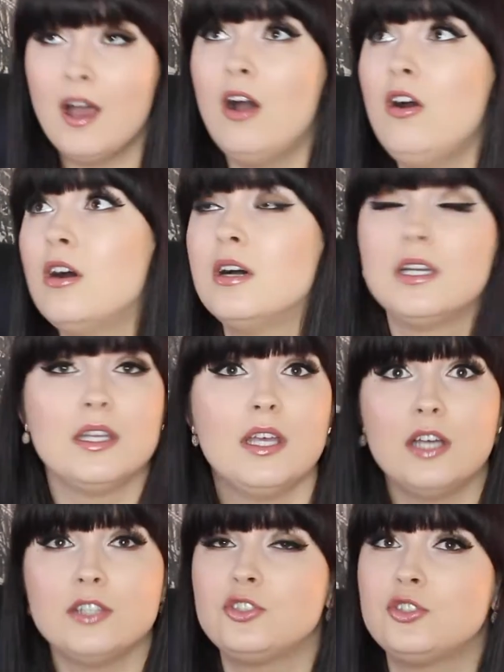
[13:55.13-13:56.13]
Oh,
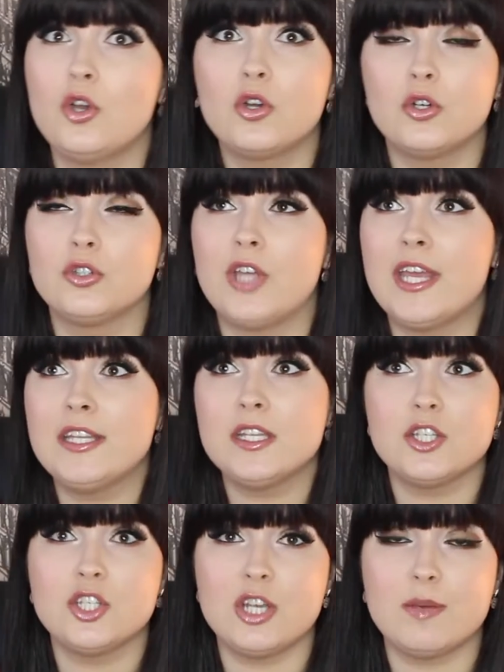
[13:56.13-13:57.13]
so good. In
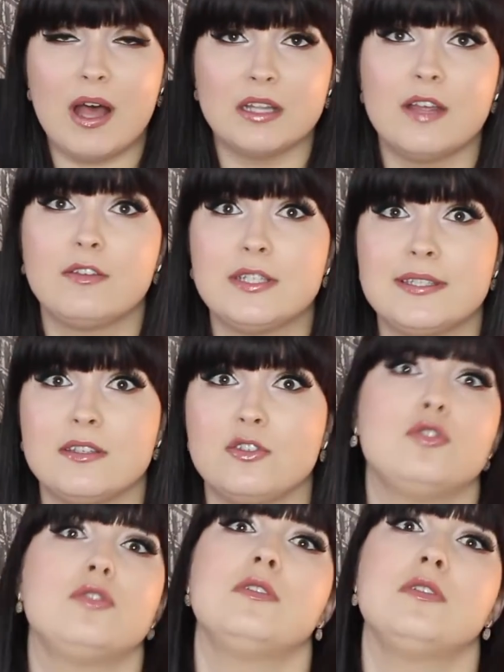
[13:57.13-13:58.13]
the gym, I love listening
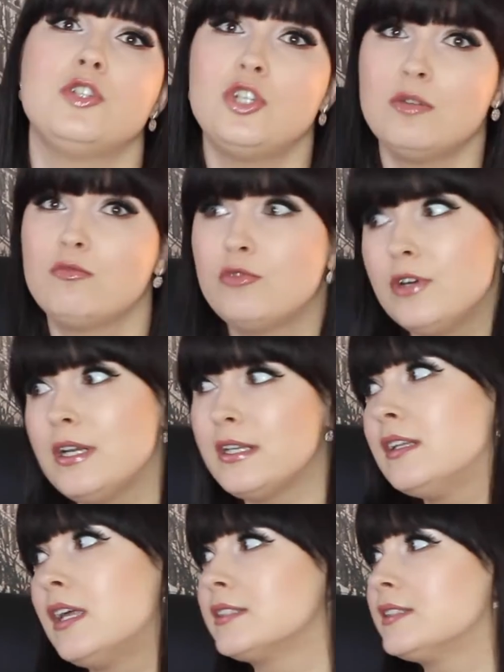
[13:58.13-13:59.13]
to it. In the gym
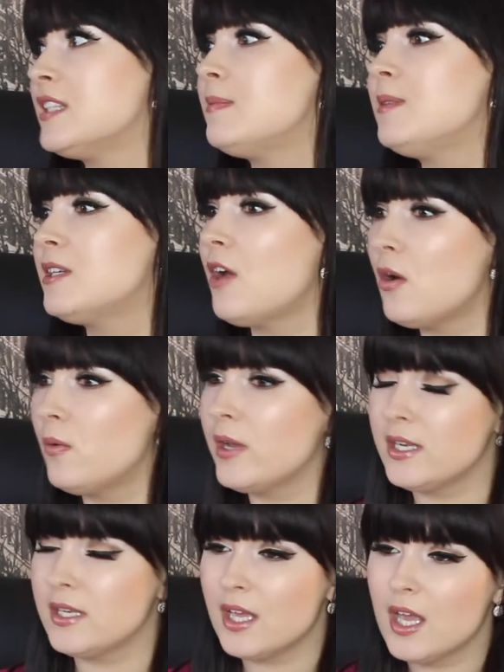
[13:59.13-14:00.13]
really like gets me
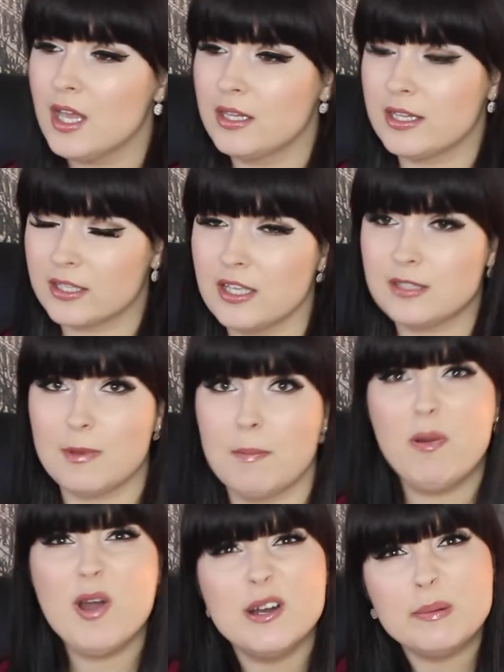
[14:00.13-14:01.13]
going, like gets me
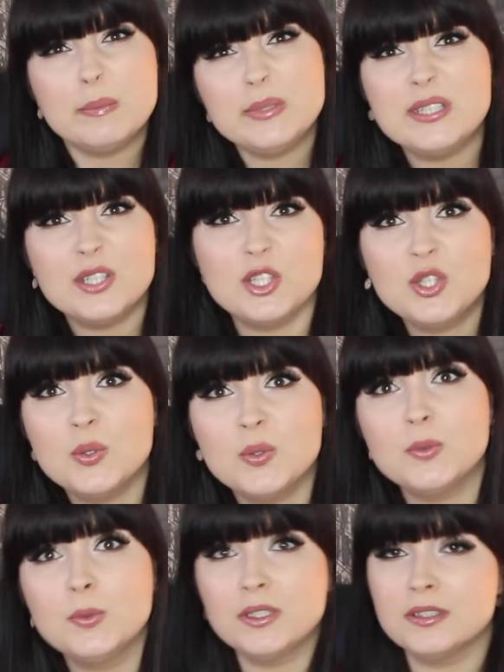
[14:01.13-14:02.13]
pumped, you
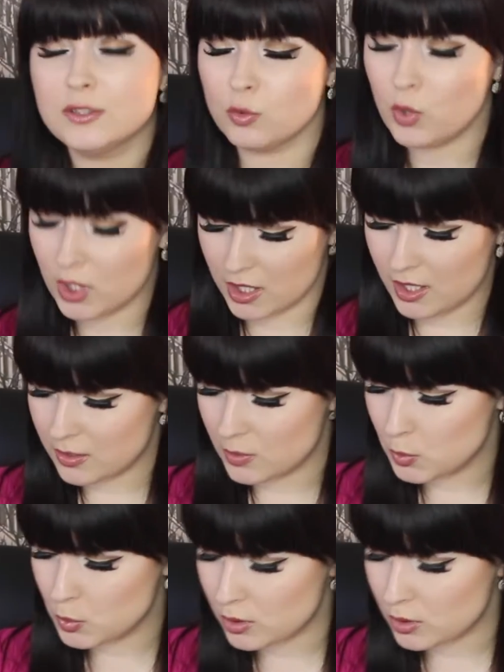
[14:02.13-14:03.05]
know, to work out.